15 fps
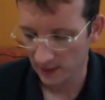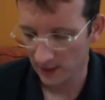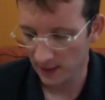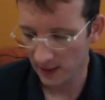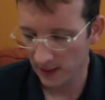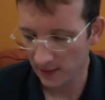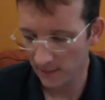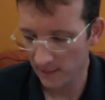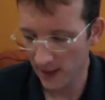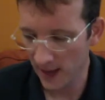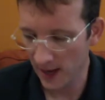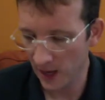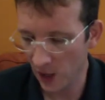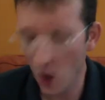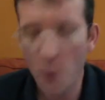
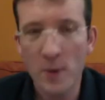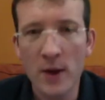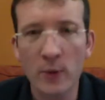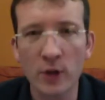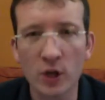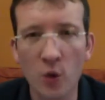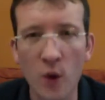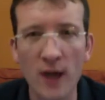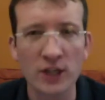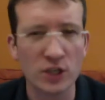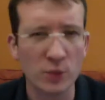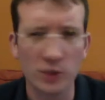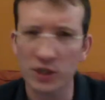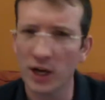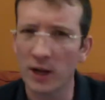And I'll open it with a
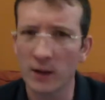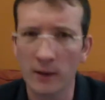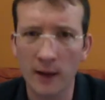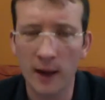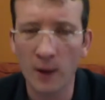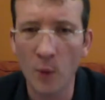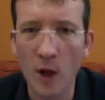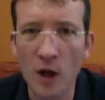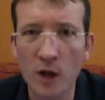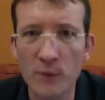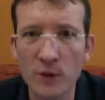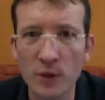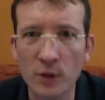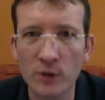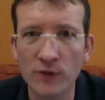question, which I'll welcome
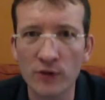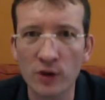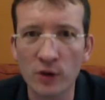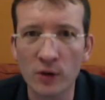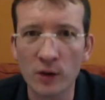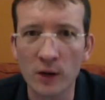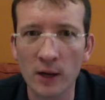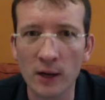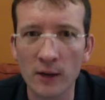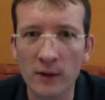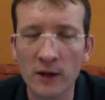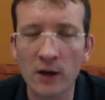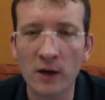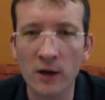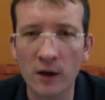you if you're
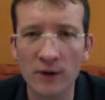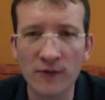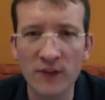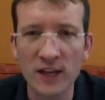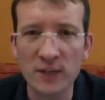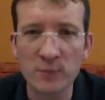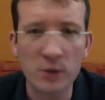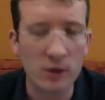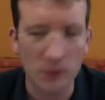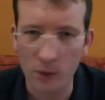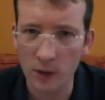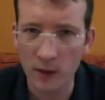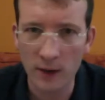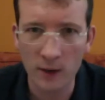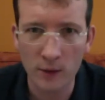here on Facebook
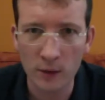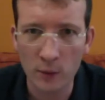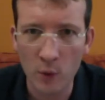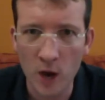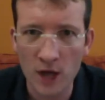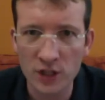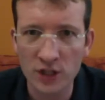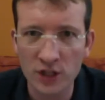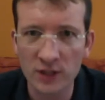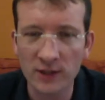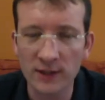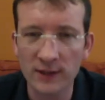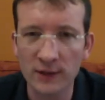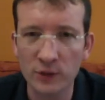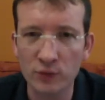or watching
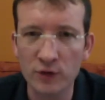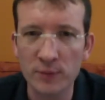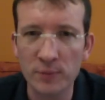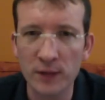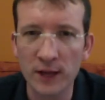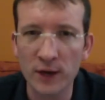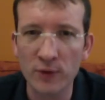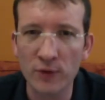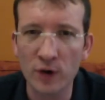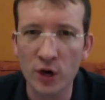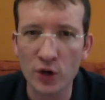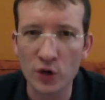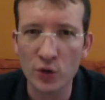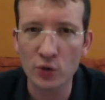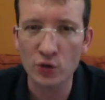the replay over
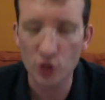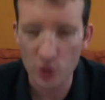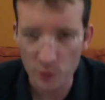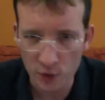on YouTube.